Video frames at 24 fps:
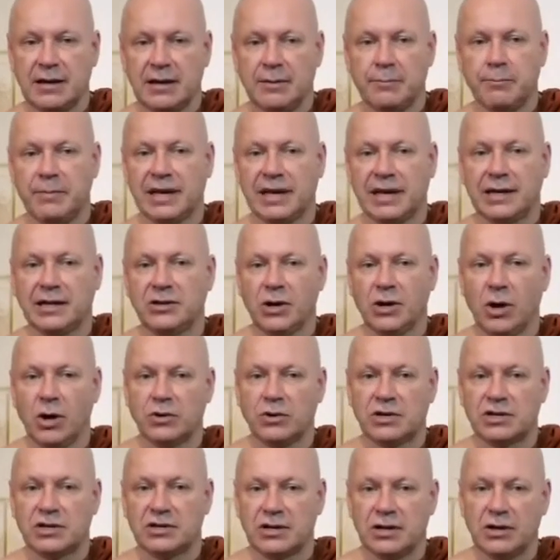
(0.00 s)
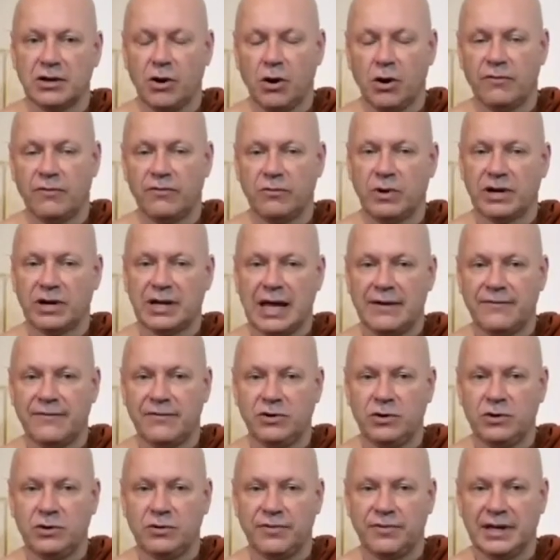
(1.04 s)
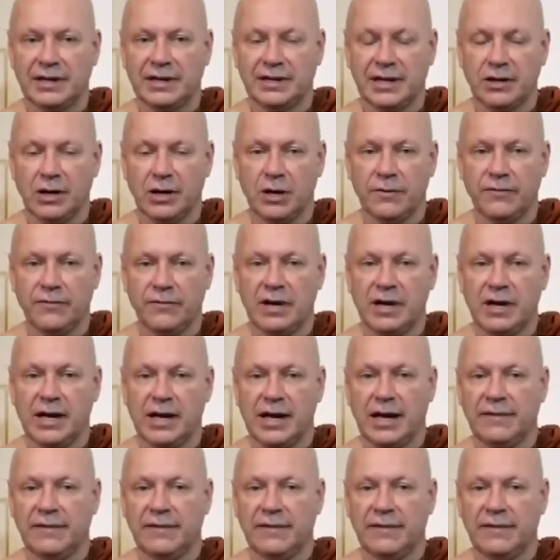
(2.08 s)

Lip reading: make a note of whatever you're thinking of,